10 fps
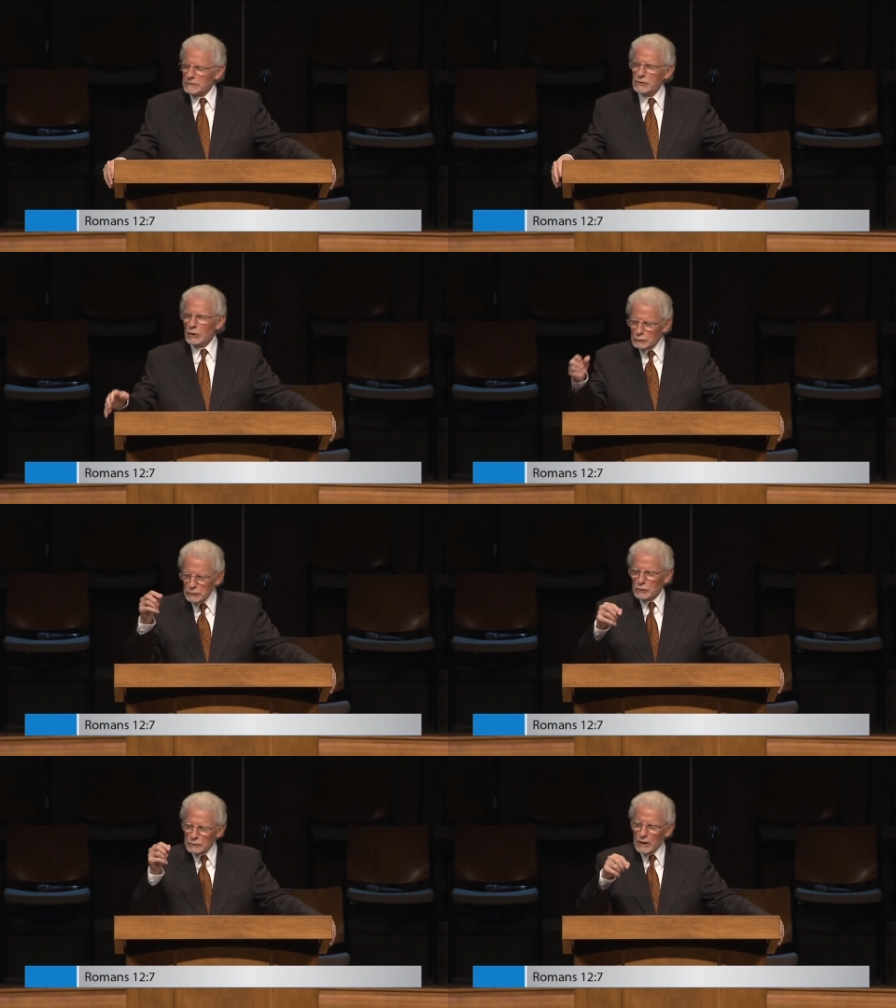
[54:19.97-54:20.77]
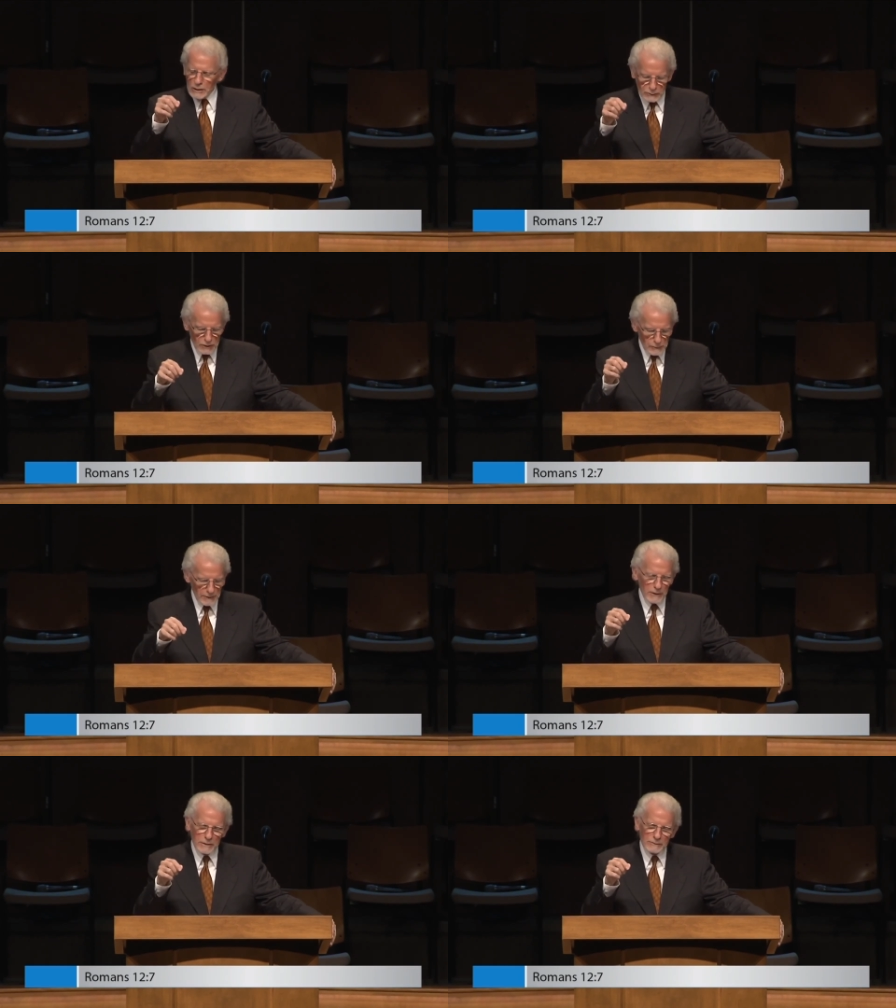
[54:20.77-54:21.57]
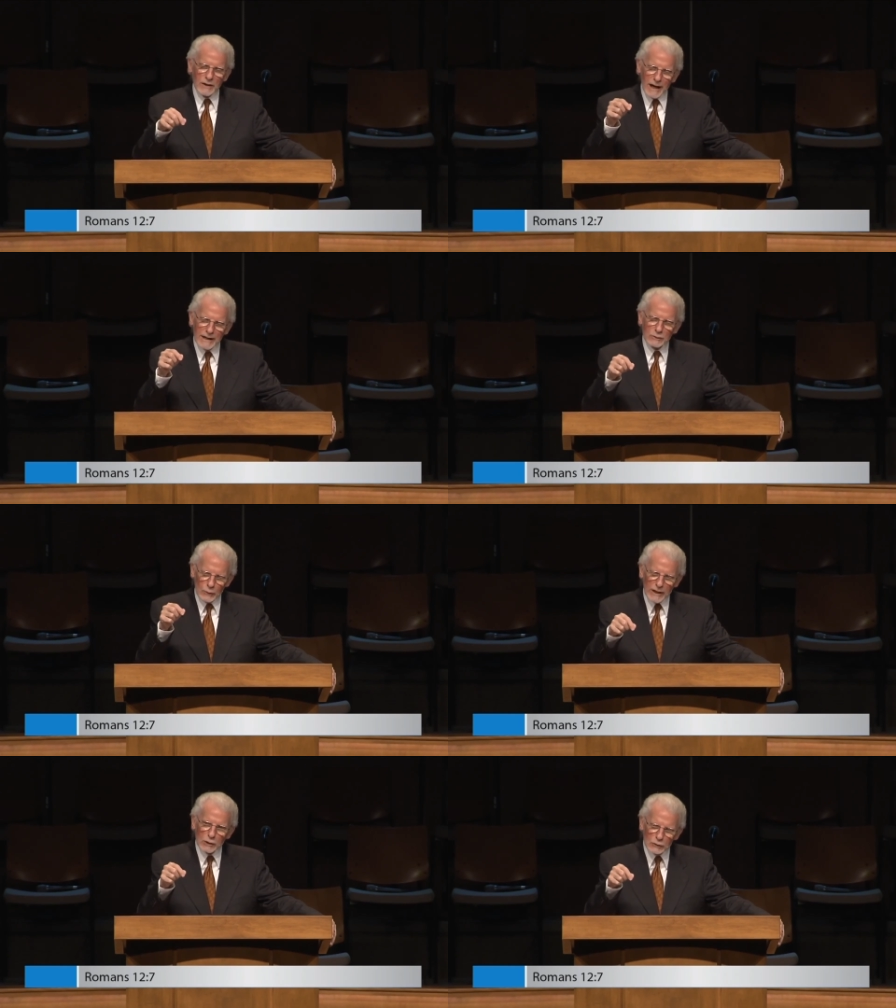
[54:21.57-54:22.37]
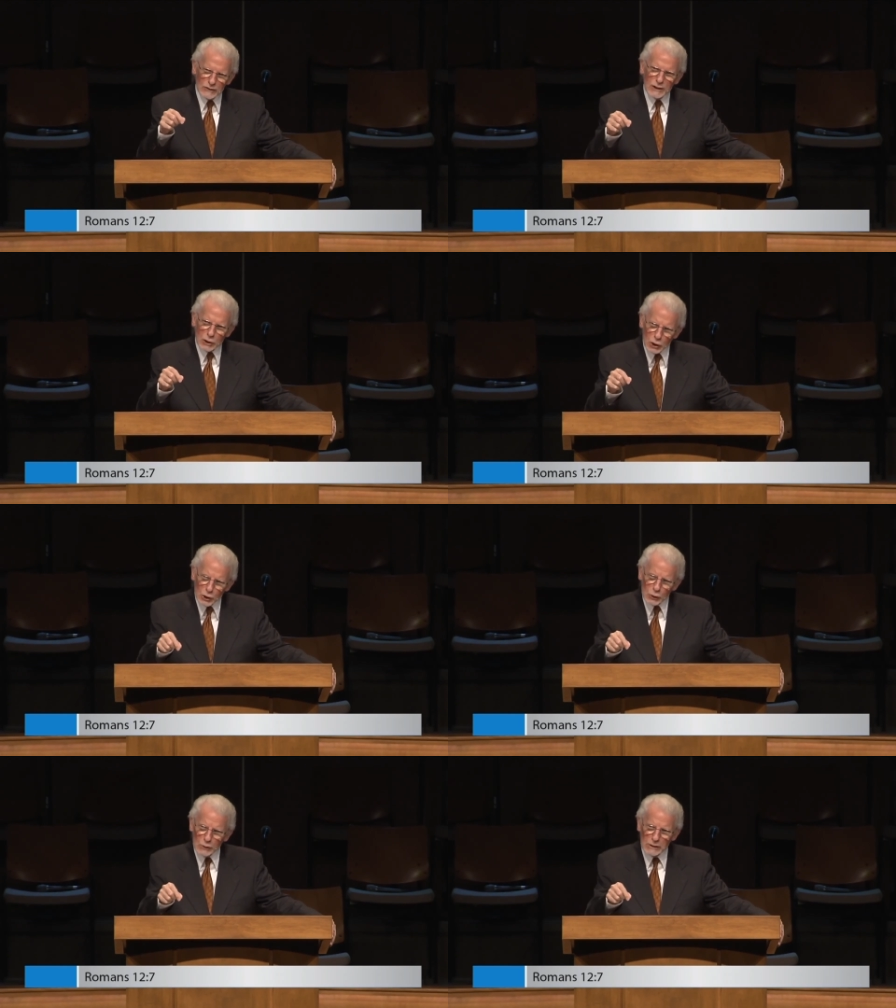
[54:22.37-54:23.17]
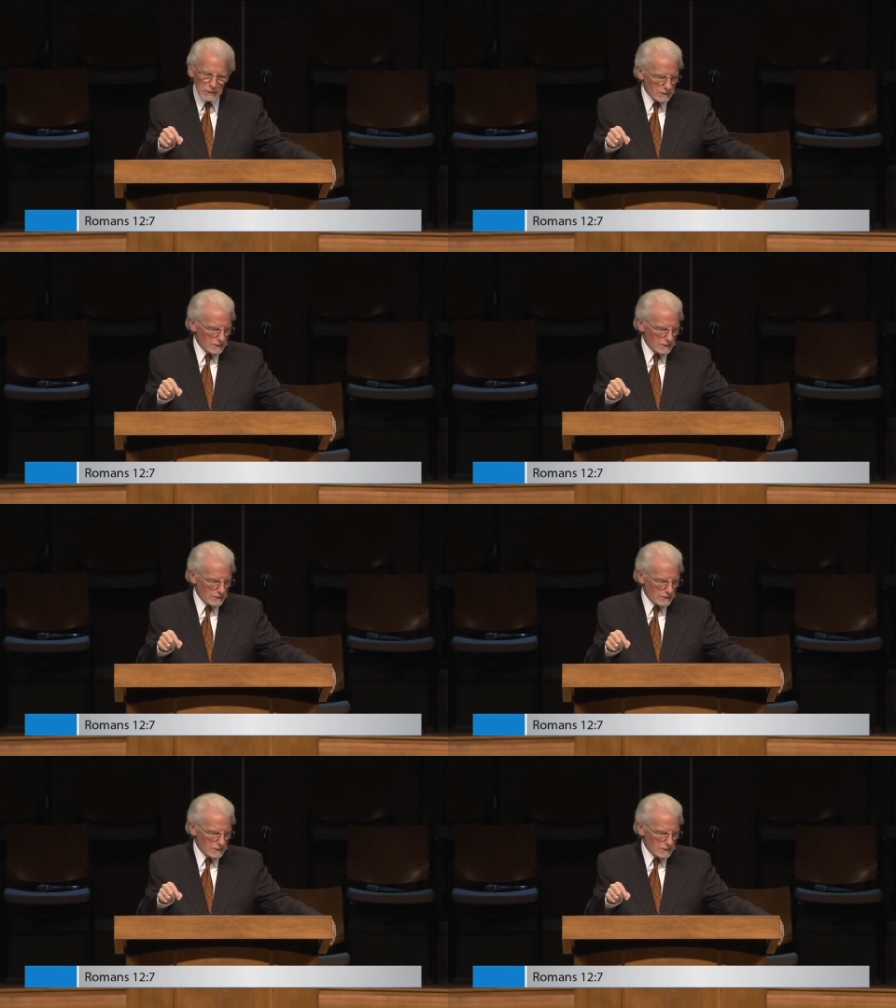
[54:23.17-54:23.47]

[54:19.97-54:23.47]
Don't you know the Spirit of God dwells in you?